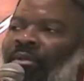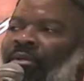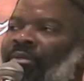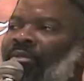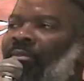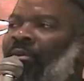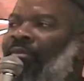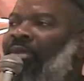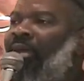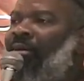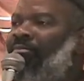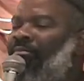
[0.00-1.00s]
Some of
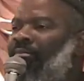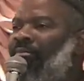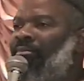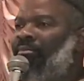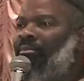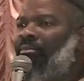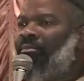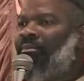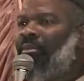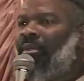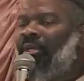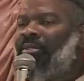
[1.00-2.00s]
them,
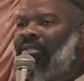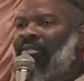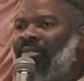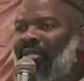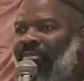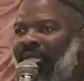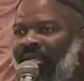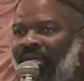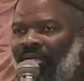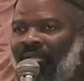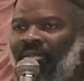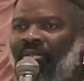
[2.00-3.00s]
like Sister
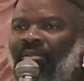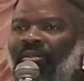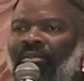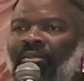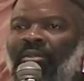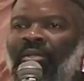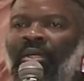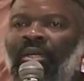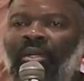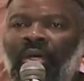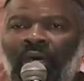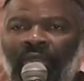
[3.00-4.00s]
Samina
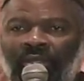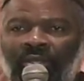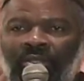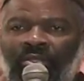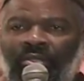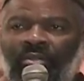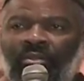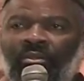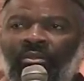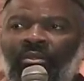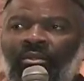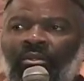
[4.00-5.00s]
and others,
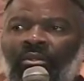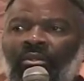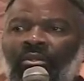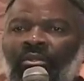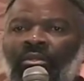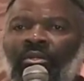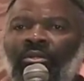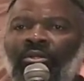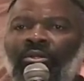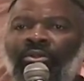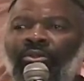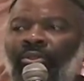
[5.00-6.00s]

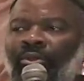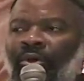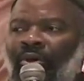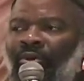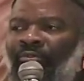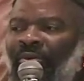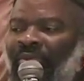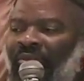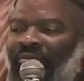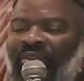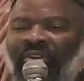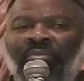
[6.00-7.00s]
know from the
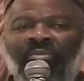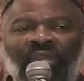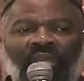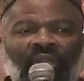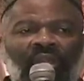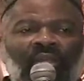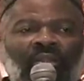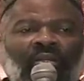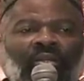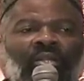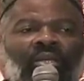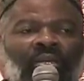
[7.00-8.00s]
very beginning
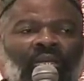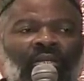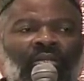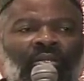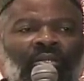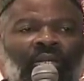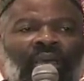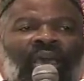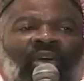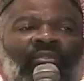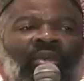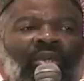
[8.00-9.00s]
the need to
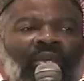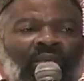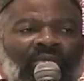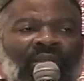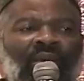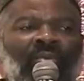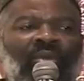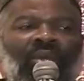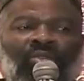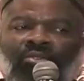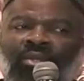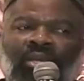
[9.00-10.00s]
have Islamic
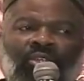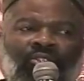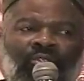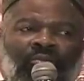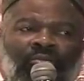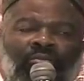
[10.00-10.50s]
education.